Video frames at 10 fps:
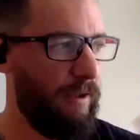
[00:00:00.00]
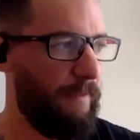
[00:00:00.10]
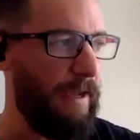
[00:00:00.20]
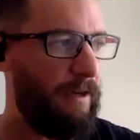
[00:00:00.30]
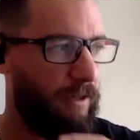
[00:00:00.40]

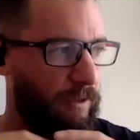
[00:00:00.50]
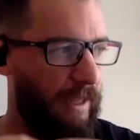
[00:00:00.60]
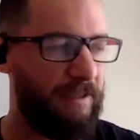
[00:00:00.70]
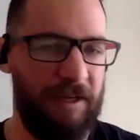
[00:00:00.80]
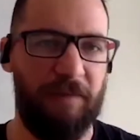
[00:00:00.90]
that
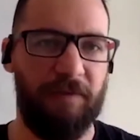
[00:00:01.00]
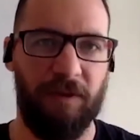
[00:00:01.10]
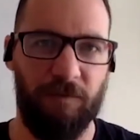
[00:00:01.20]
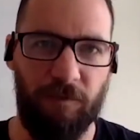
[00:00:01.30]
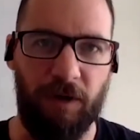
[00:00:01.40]
that set
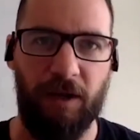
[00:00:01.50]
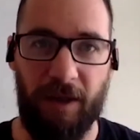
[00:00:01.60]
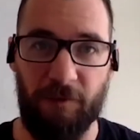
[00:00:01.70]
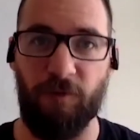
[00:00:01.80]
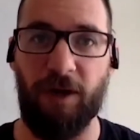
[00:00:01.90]
the real
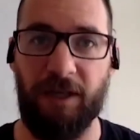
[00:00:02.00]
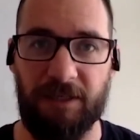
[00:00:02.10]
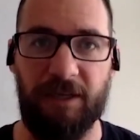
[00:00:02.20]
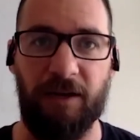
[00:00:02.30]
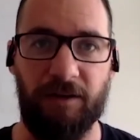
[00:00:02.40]
that really
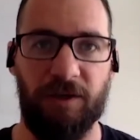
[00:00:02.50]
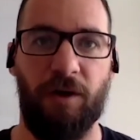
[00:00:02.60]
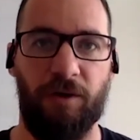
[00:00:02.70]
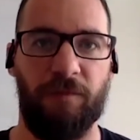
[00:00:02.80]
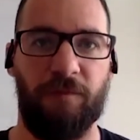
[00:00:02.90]
set a
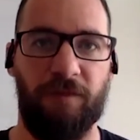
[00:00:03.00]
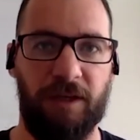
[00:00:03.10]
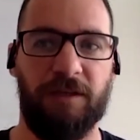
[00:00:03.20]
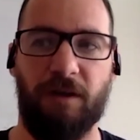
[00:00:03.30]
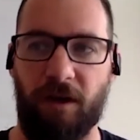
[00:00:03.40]
tone for
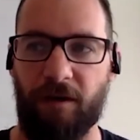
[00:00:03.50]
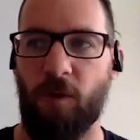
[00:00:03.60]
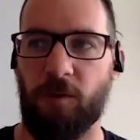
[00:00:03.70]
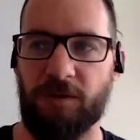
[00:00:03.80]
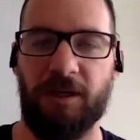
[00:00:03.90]
this kind of
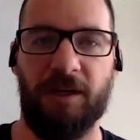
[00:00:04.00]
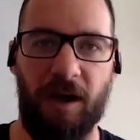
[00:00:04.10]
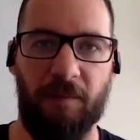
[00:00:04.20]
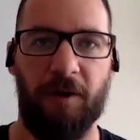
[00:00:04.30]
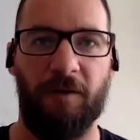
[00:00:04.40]
what was to
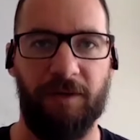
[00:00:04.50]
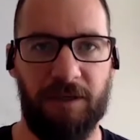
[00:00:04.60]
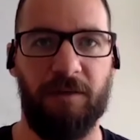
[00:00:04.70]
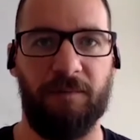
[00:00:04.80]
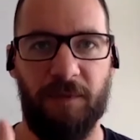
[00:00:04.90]
come. And
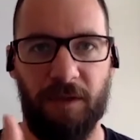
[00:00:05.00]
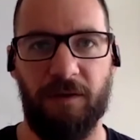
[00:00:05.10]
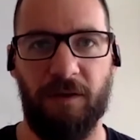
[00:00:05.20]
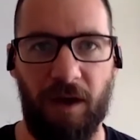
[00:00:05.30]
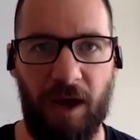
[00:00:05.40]
obviously, the the,
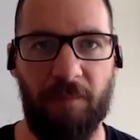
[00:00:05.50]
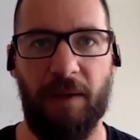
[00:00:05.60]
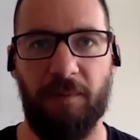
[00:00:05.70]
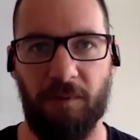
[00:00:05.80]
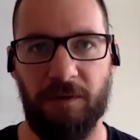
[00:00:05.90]
the light
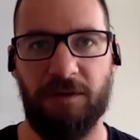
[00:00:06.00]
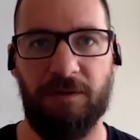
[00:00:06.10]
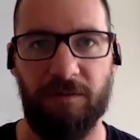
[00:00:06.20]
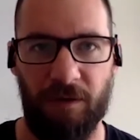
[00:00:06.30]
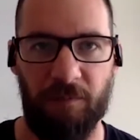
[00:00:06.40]
paper
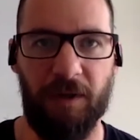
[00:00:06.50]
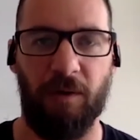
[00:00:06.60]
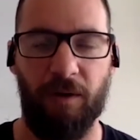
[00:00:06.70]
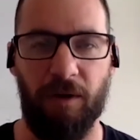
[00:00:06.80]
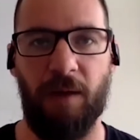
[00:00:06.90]
was you know
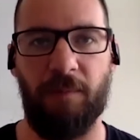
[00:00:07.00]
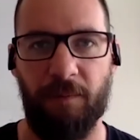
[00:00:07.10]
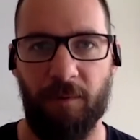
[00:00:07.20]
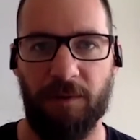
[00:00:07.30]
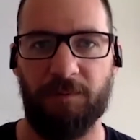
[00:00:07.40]
Bitcoin light
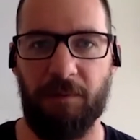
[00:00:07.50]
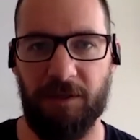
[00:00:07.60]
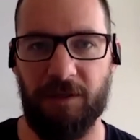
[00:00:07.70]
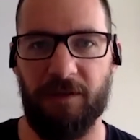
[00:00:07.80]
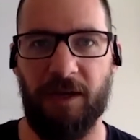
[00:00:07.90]
paper was
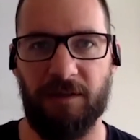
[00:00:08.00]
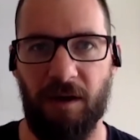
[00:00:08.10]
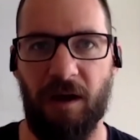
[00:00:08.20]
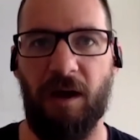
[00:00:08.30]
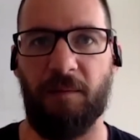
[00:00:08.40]
published at that
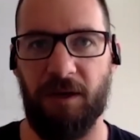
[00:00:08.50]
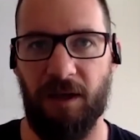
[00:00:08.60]
time, and